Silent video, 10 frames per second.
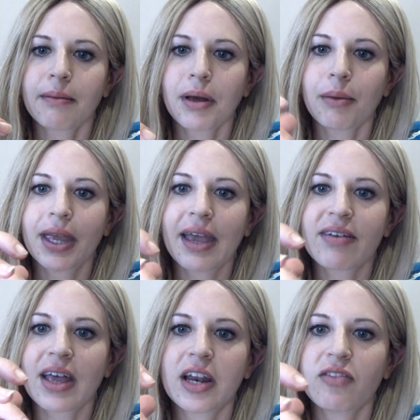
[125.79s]
but we get
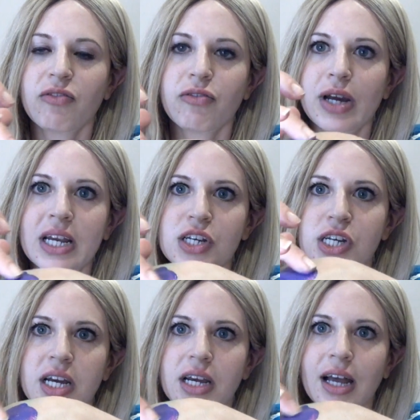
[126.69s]
the kind of
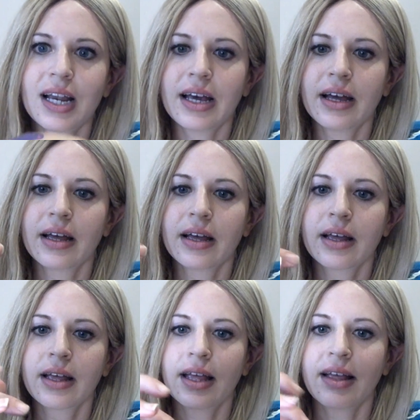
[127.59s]
richer colour.
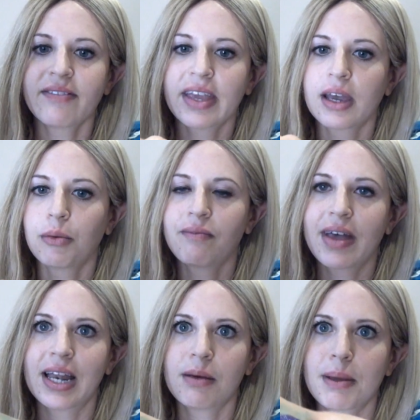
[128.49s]
I think I want
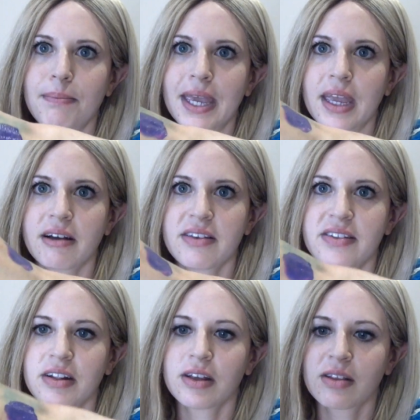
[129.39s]
that a little bit pinker, it
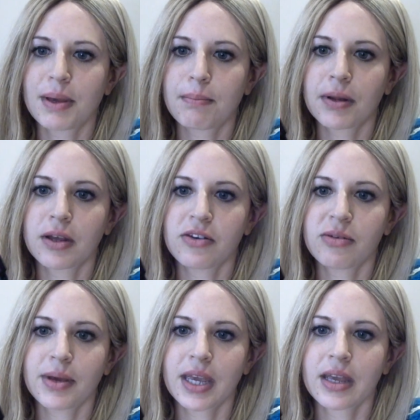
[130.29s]
still looks a bit blue
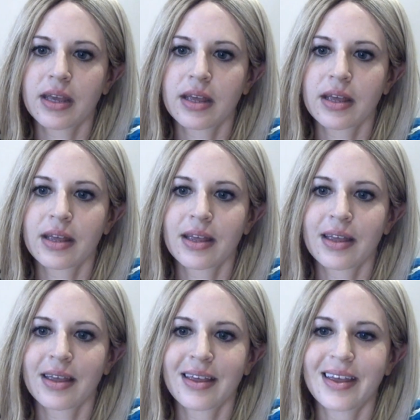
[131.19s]
to me.
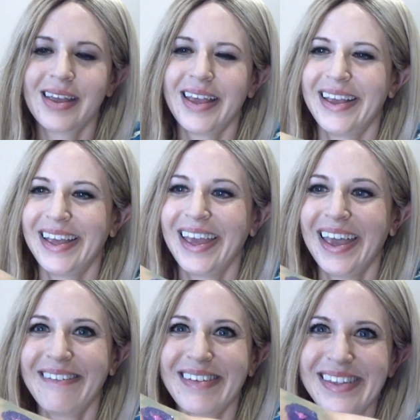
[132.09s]

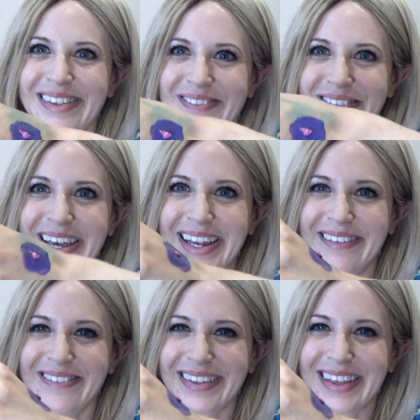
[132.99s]
This is fun,
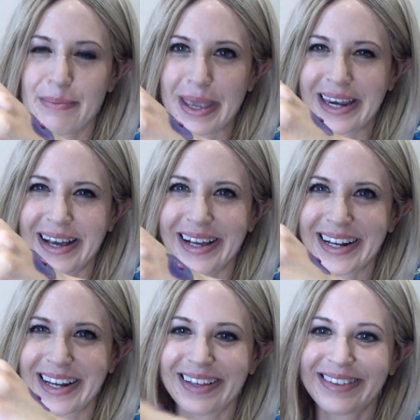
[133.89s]
it feels like being in art
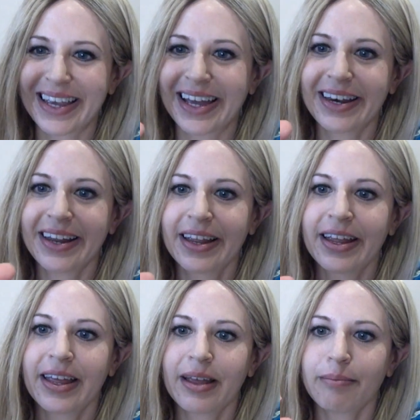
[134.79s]
class again.
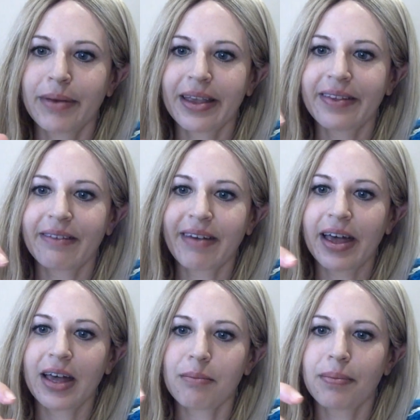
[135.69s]
Mixing that
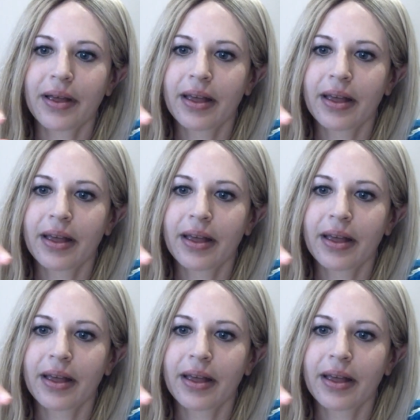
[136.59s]
up,